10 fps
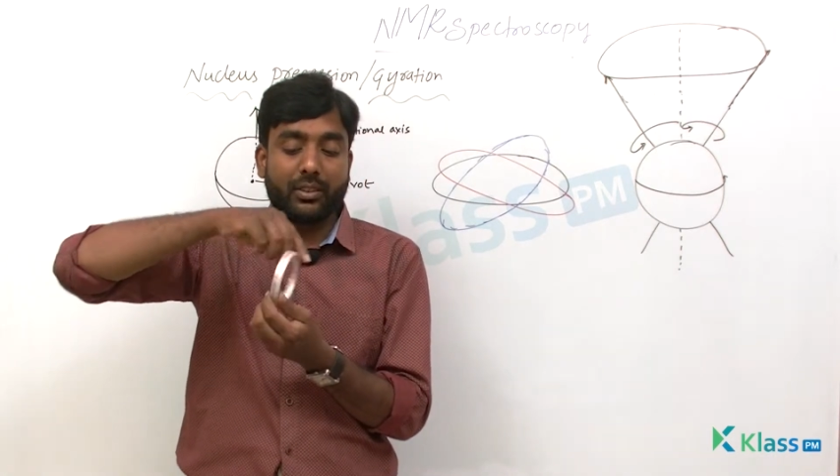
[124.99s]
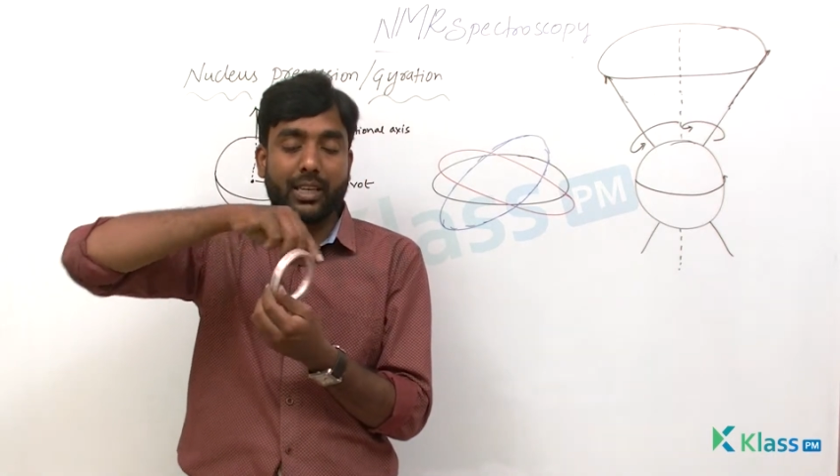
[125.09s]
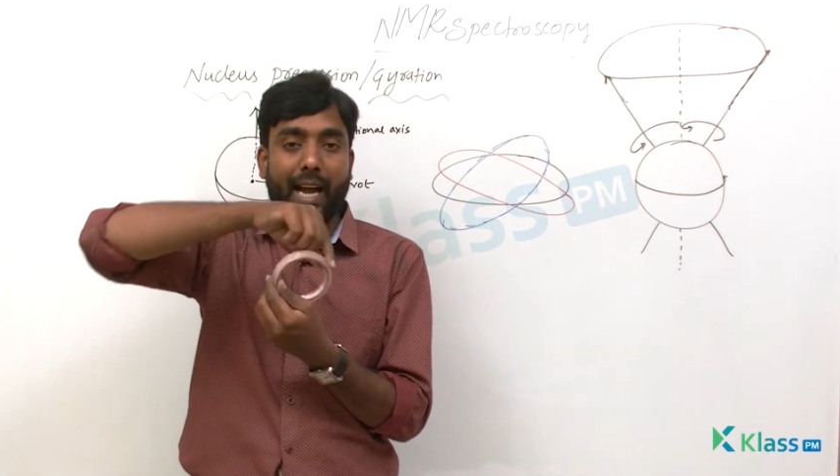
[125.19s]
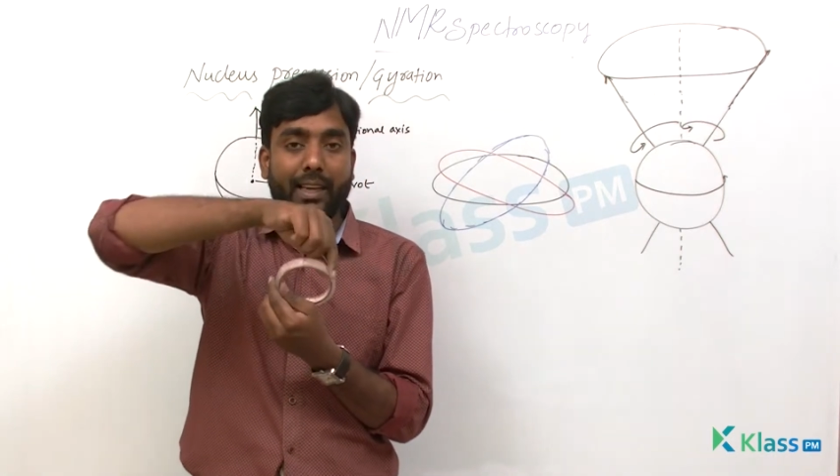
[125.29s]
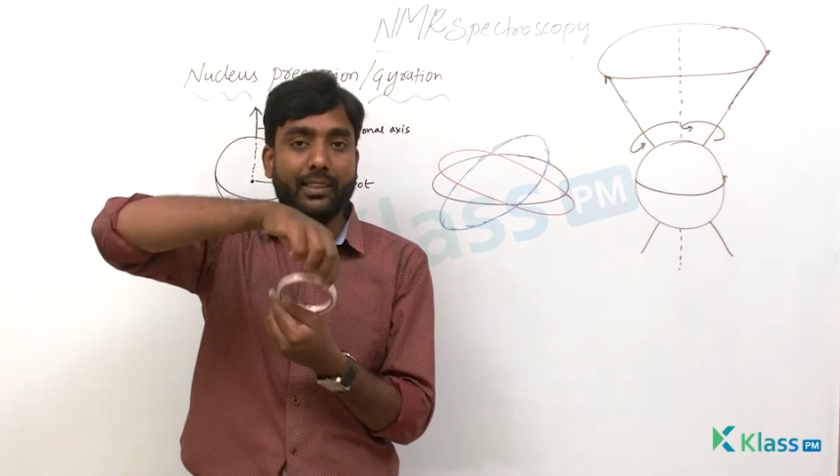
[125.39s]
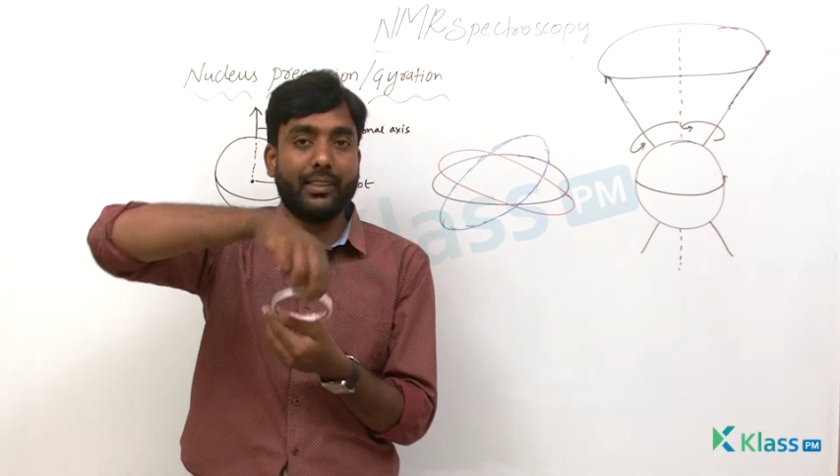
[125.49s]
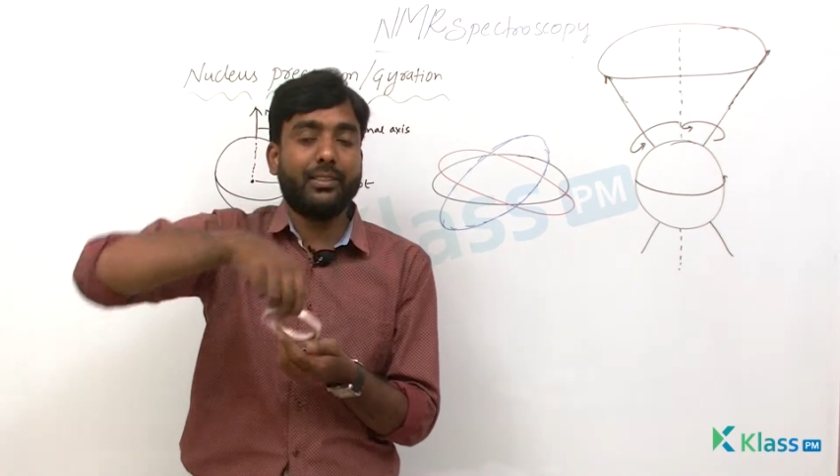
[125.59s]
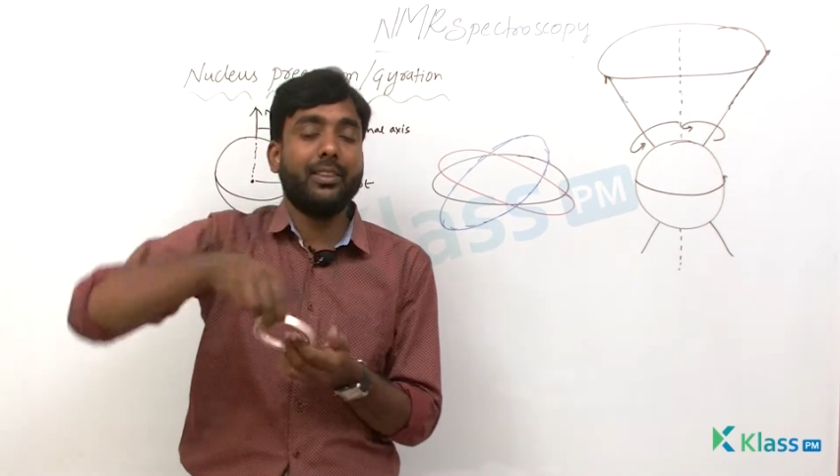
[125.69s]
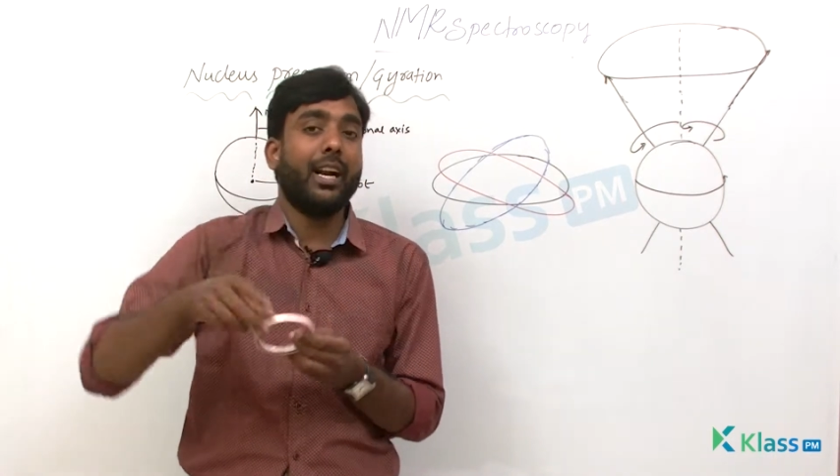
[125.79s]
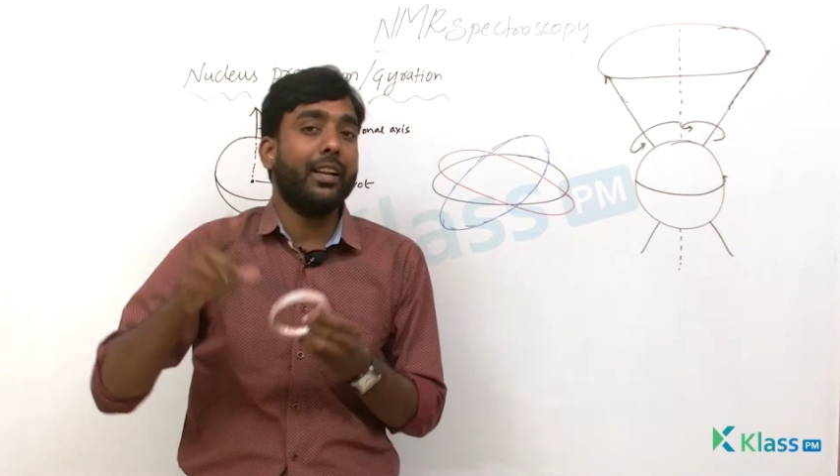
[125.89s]
like this,
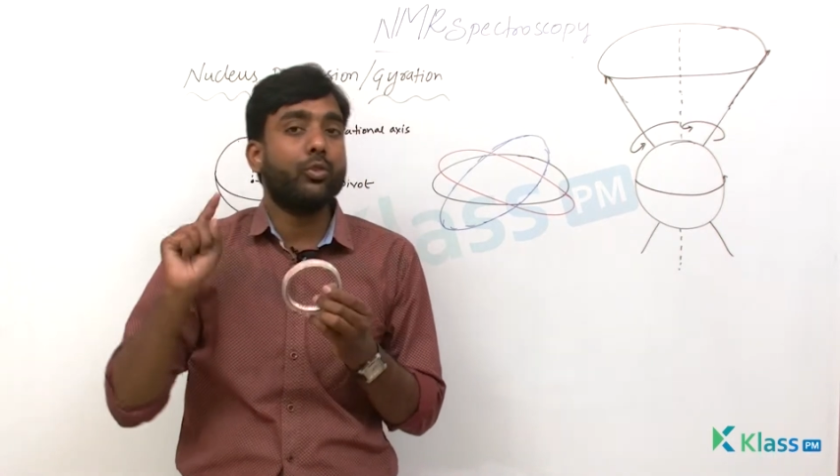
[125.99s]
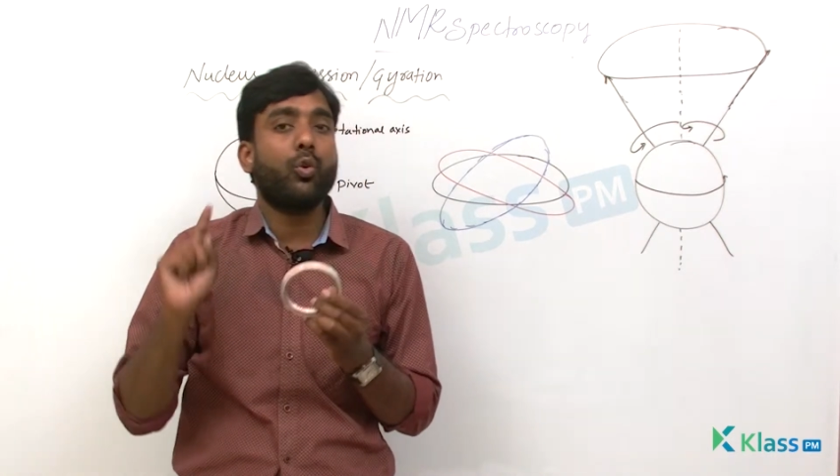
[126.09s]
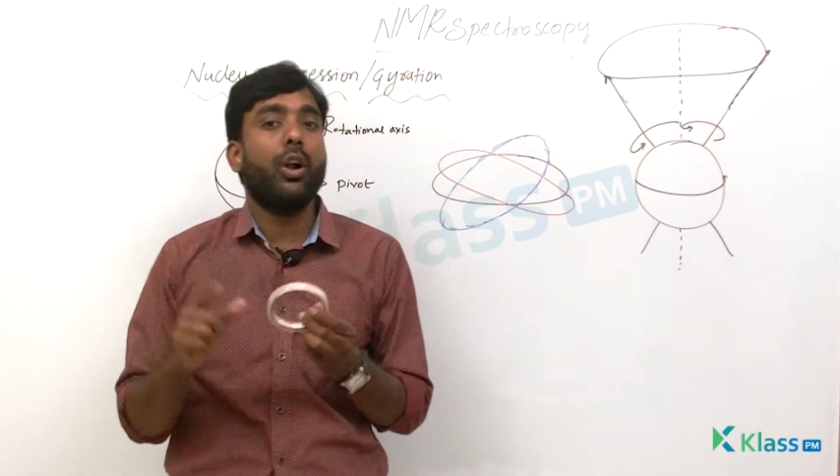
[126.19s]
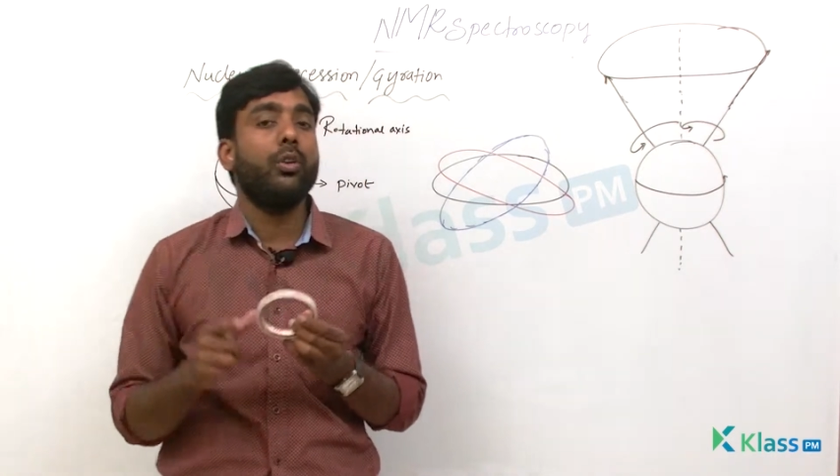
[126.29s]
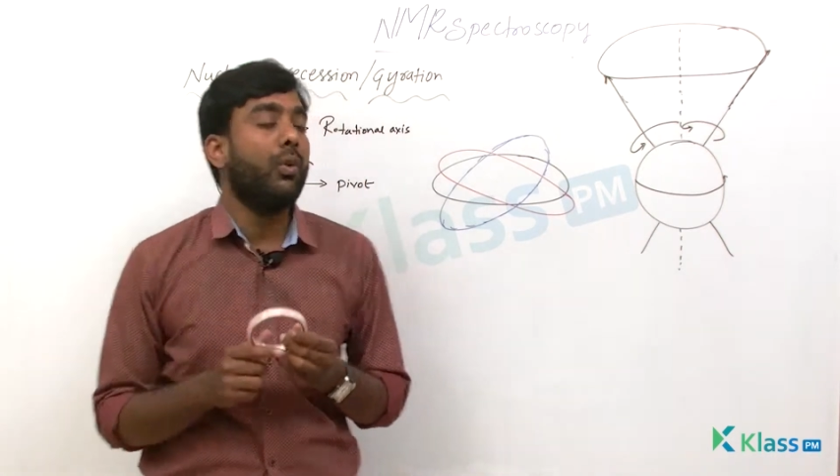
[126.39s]
that is called